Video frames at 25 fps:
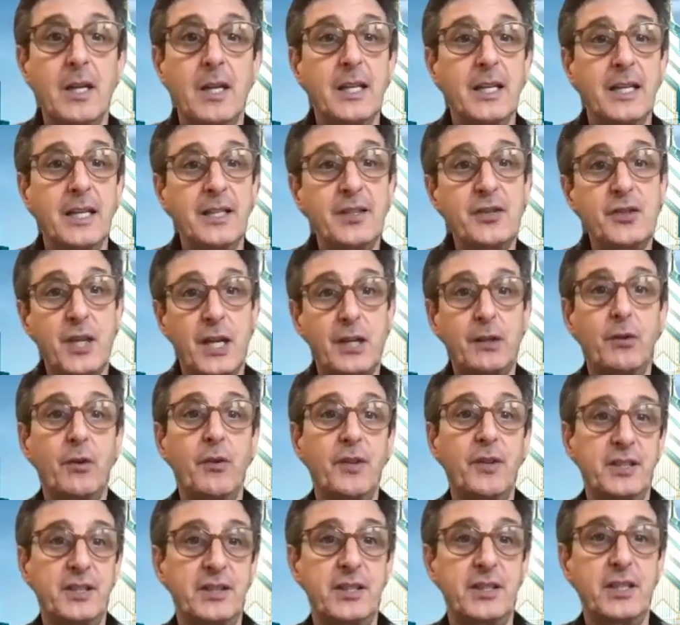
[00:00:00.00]
In general,
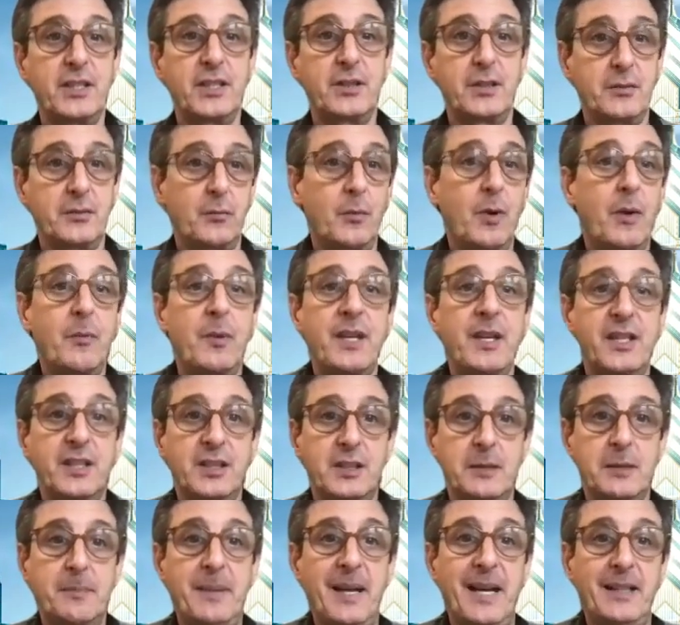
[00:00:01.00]
this is what we
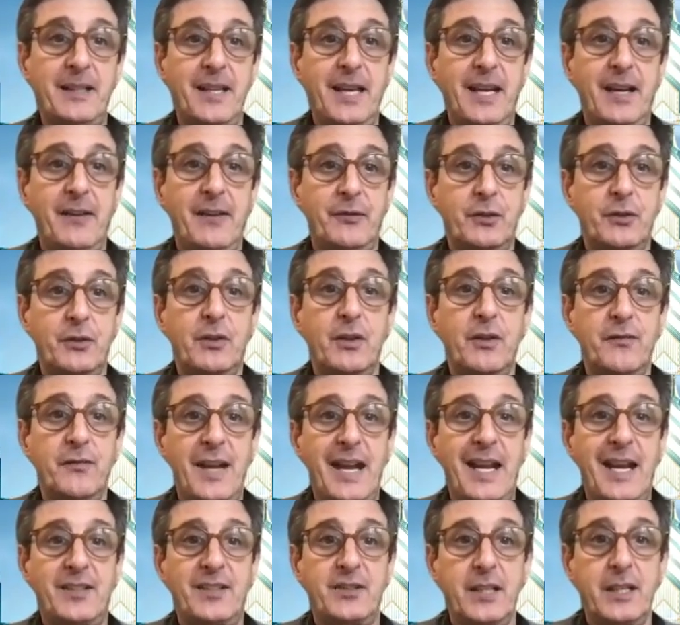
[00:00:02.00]
expect after a
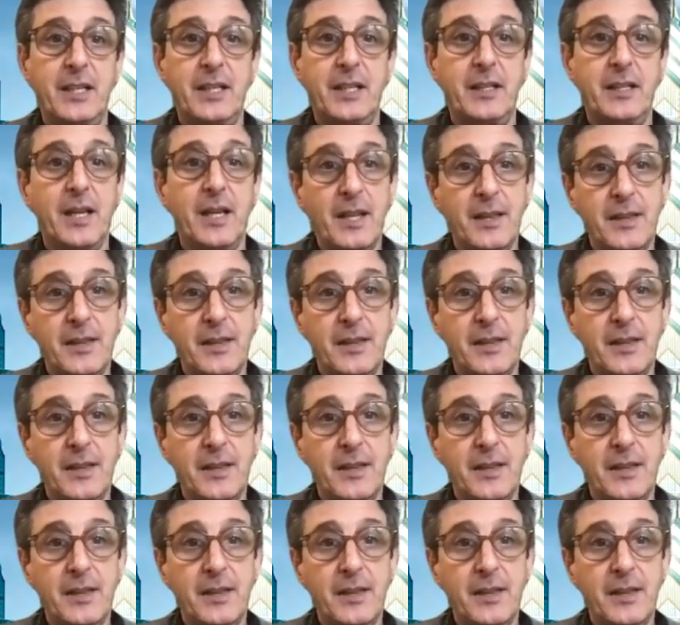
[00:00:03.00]
vaccine.